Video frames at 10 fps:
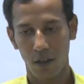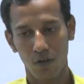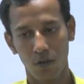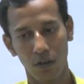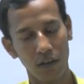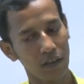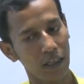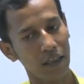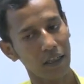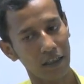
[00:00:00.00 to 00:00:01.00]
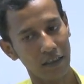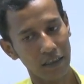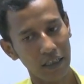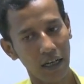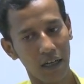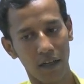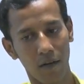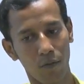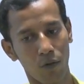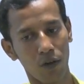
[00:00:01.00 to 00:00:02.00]
So, DC in the DC Ultra
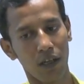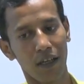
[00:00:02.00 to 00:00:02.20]
mode,